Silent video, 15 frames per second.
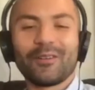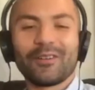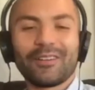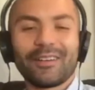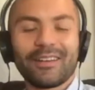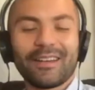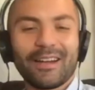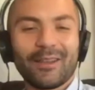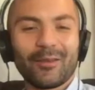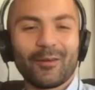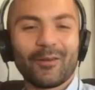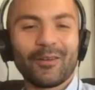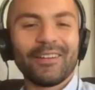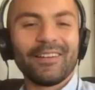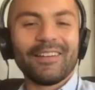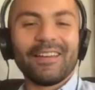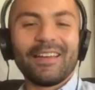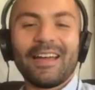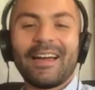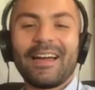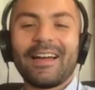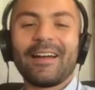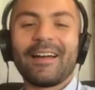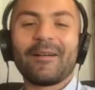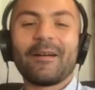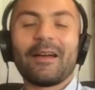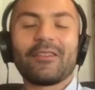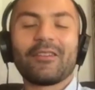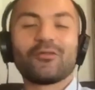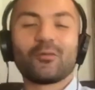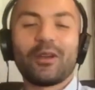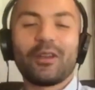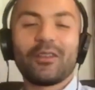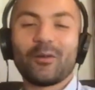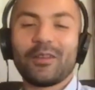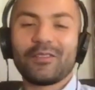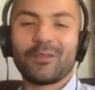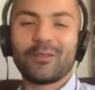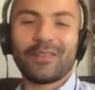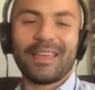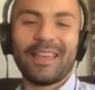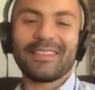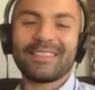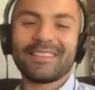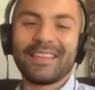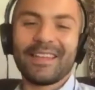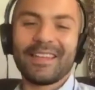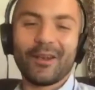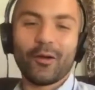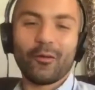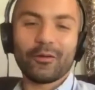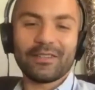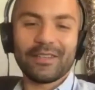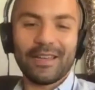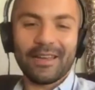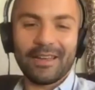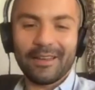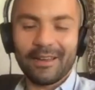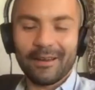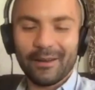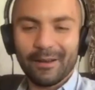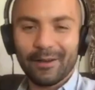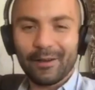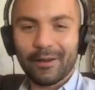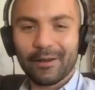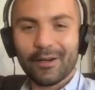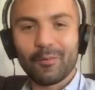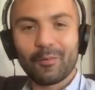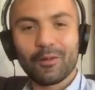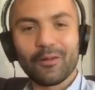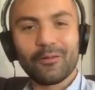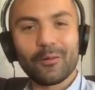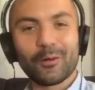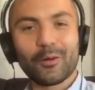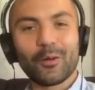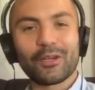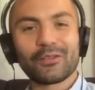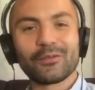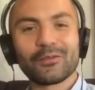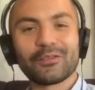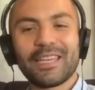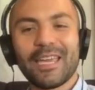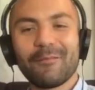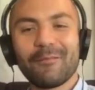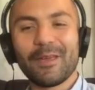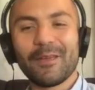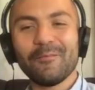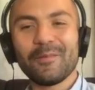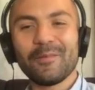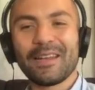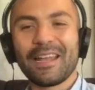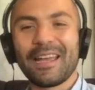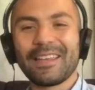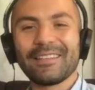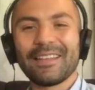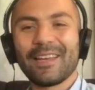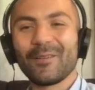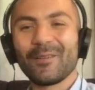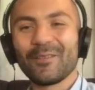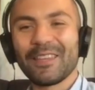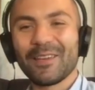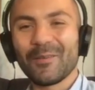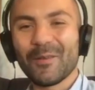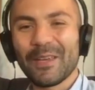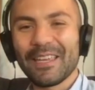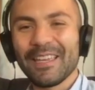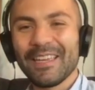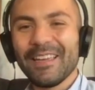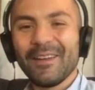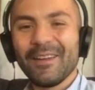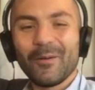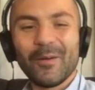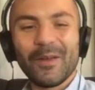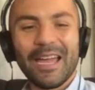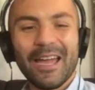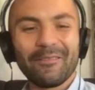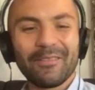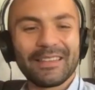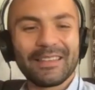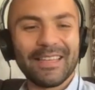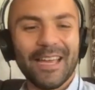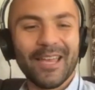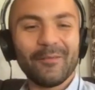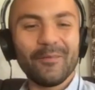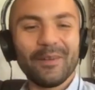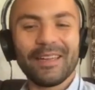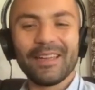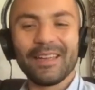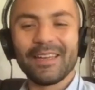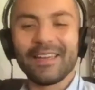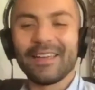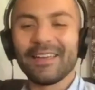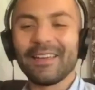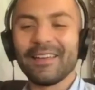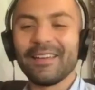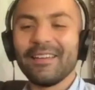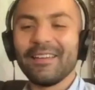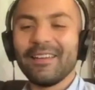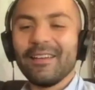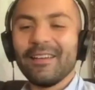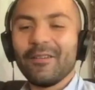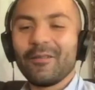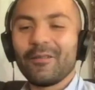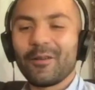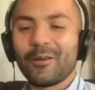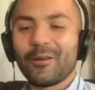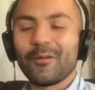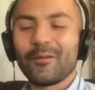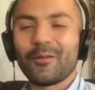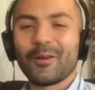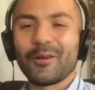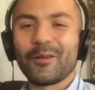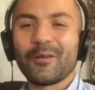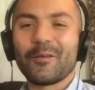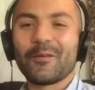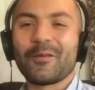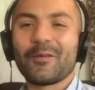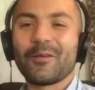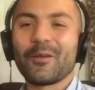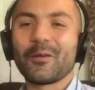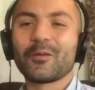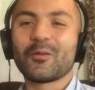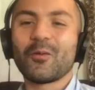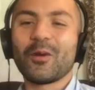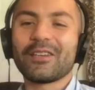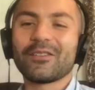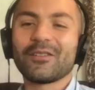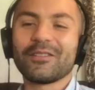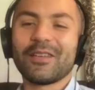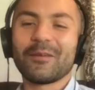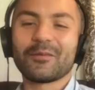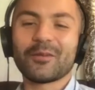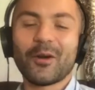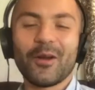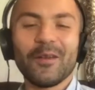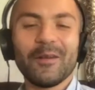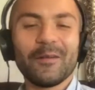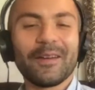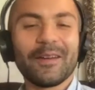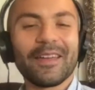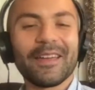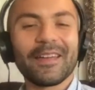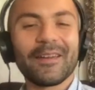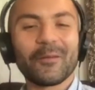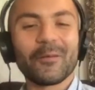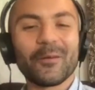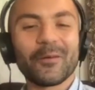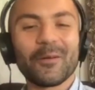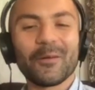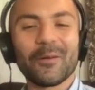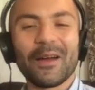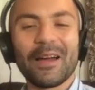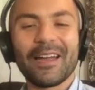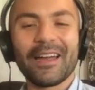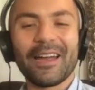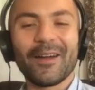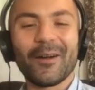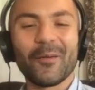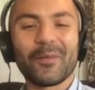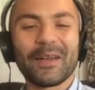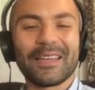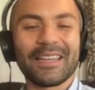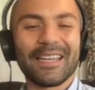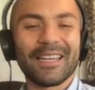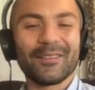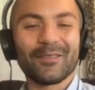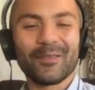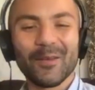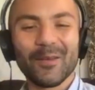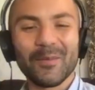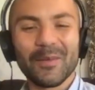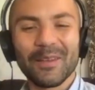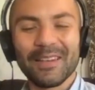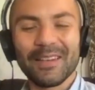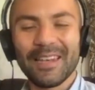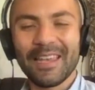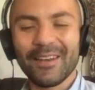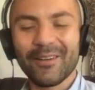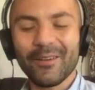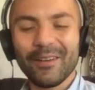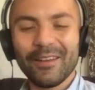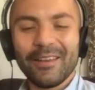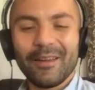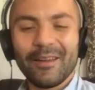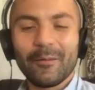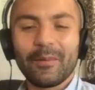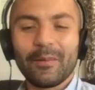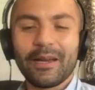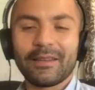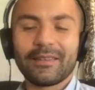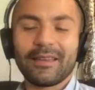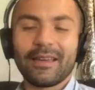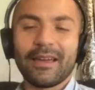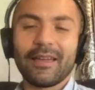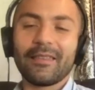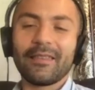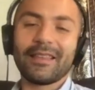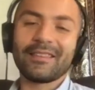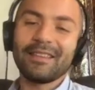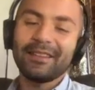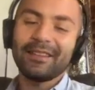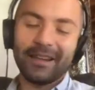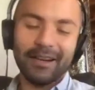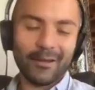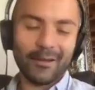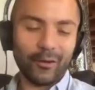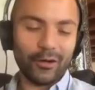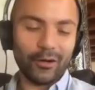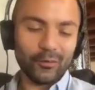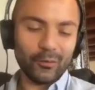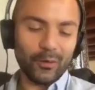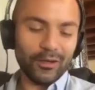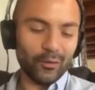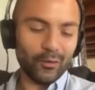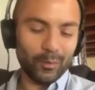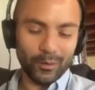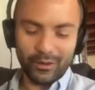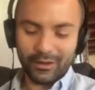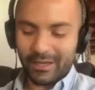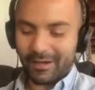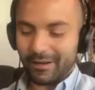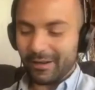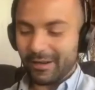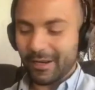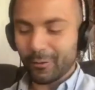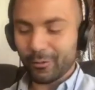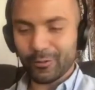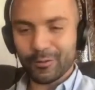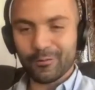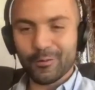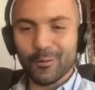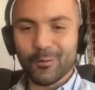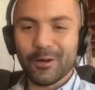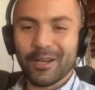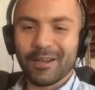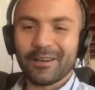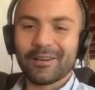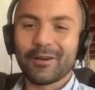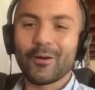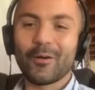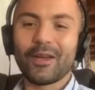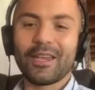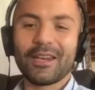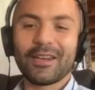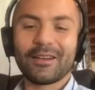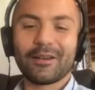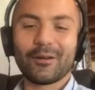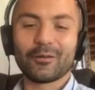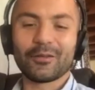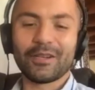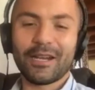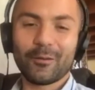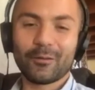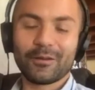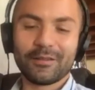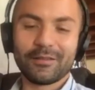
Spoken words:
Ricardo. I just wanted to answer that, and obviously a couple of more questions came but I don't think we have the time for those questions. I'm sorry. I hope I can get to them later, but that's it, Alejandro. I just wanted to put that out there if you want to go ahead and close it out.